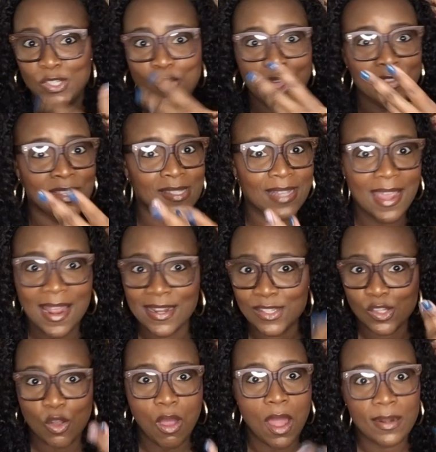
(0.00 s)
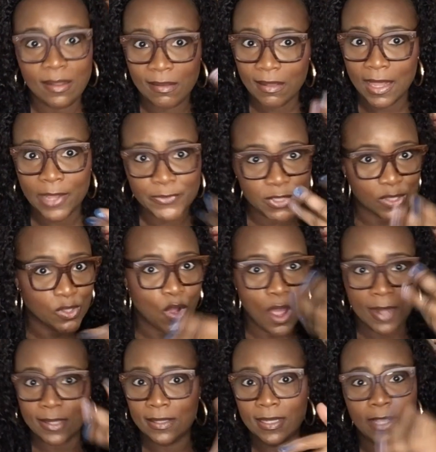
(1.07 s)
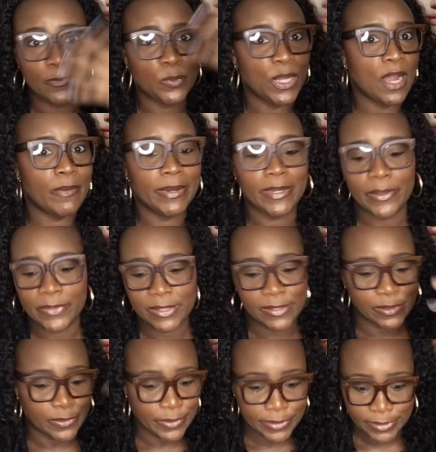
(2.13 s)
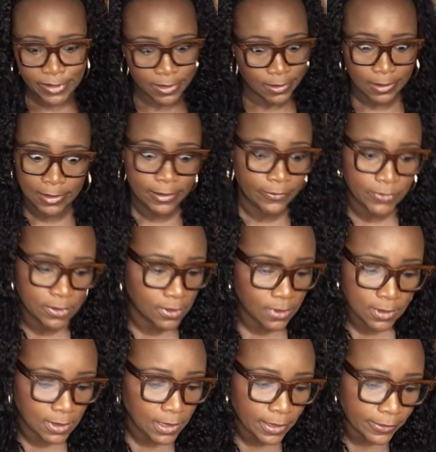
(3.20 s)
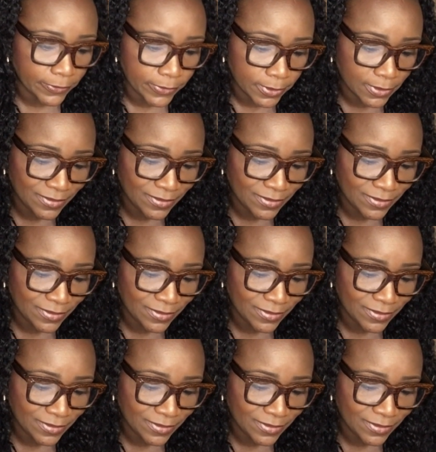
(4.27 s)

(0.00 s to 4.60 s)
on the skin, it's going to lift. It's going to lift. We already know this is on. It's going to lift. It's going to lift.